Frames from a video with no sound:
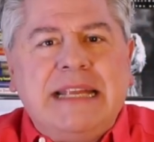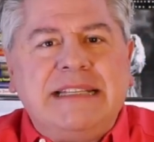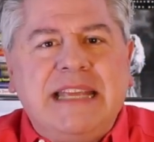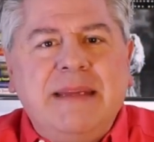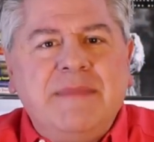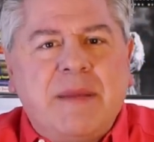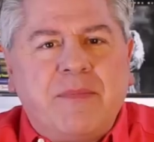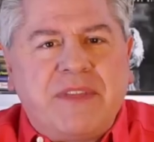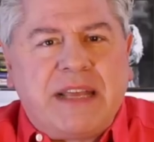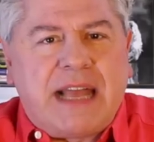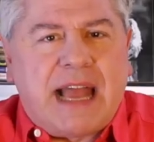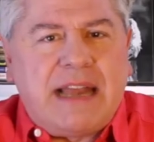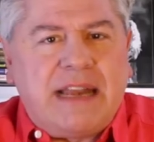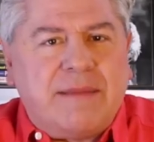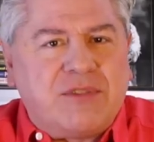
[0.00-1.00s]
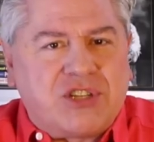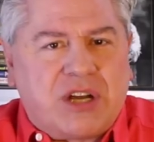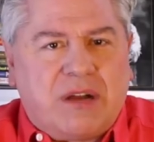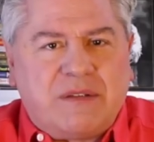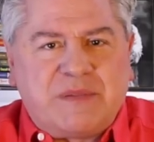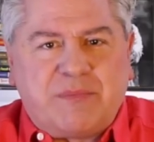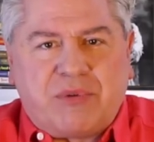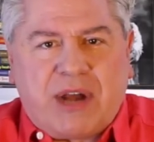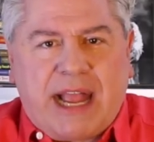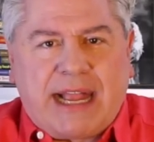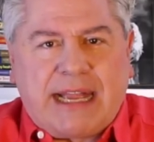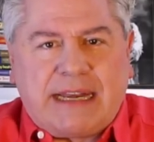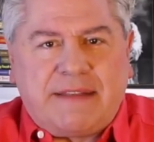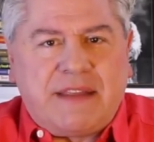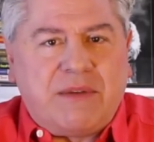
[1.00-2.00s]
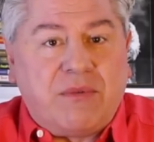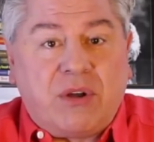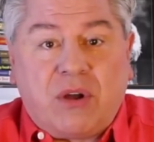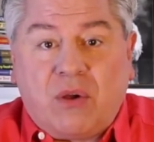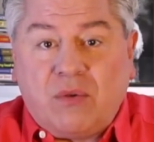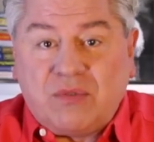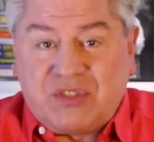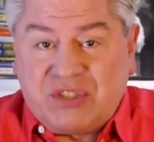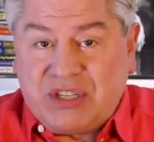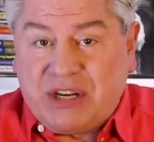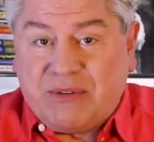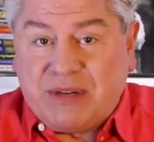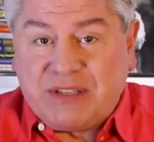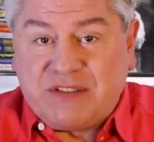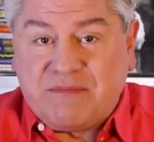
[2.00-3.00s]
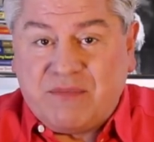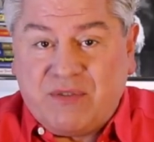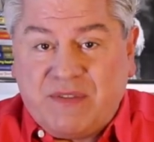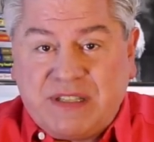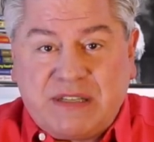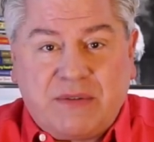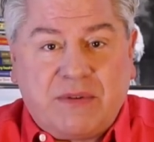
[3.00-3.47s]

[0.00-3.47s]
He teamed up with a guy named Charles Brackett, and they wrote a whole series of movies.